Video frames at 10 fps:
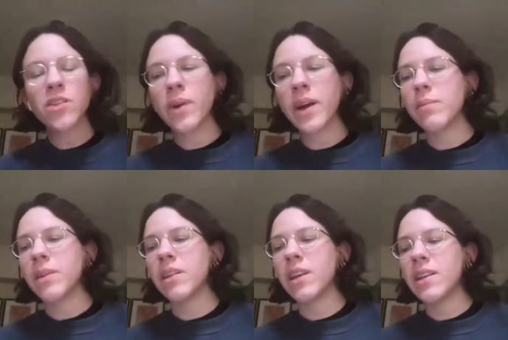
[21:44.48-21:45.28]
right. I mean,
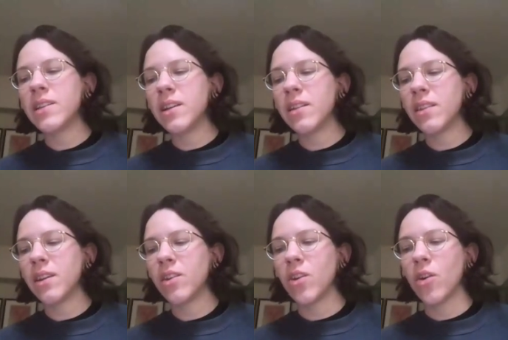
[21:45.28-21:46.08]
the idea that,
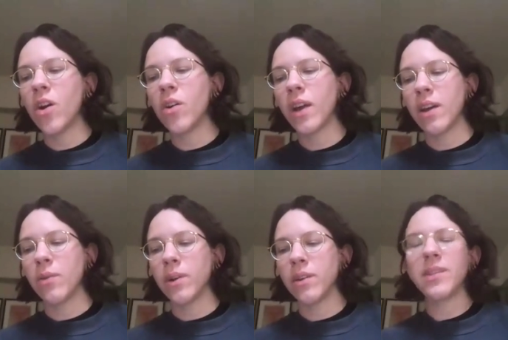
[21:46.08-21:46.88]

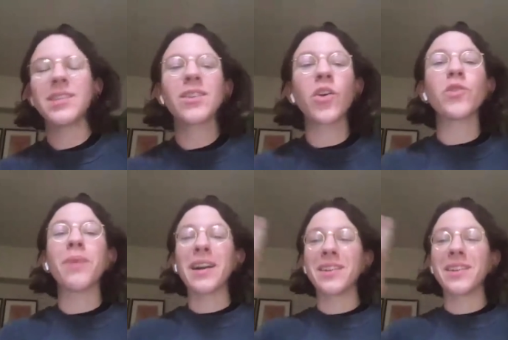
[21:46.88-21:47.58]
this goes back to